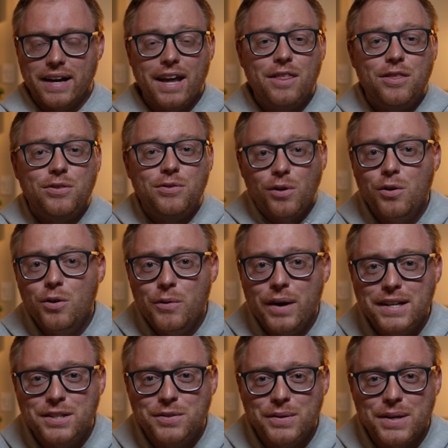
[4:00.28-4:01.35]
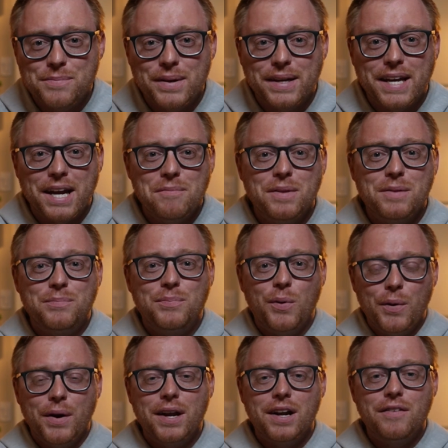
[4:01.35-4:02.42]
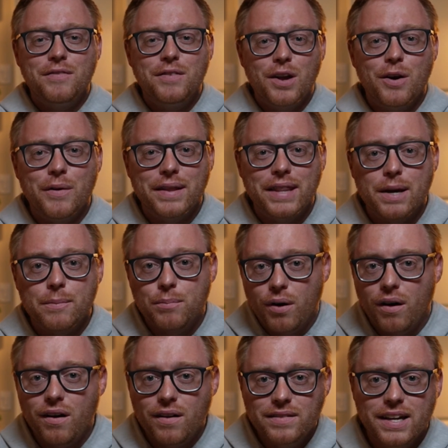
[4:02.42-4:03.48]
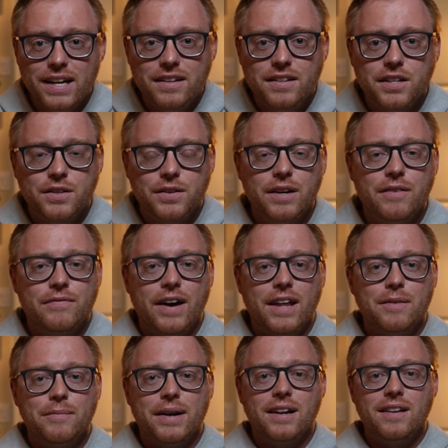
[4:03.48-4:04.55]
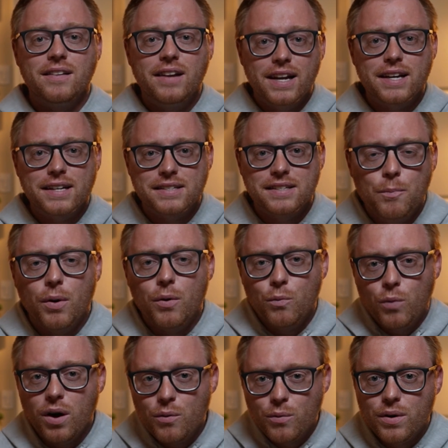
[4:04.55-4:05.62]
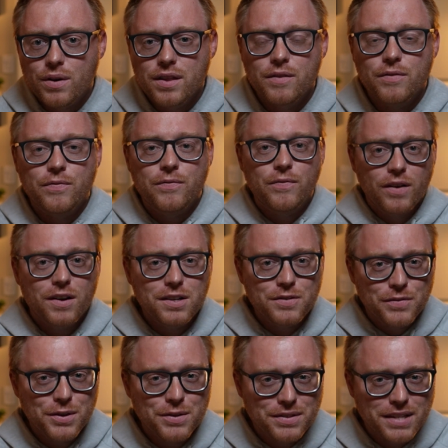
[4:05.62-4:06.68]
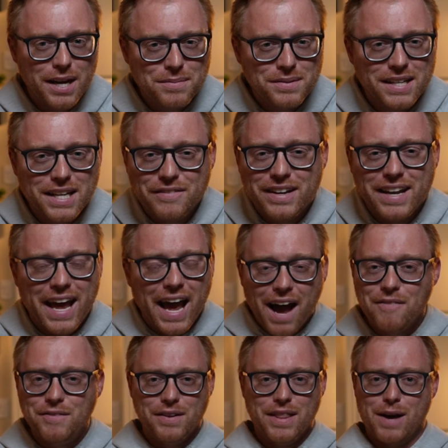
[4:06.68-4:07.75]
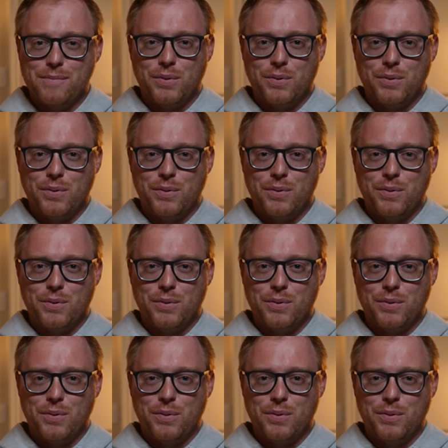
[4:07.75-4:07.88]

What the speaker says: a throwaway tweet became the point of knowing that Paul needed to create Fathom Analytics, but what were the first few steps even after that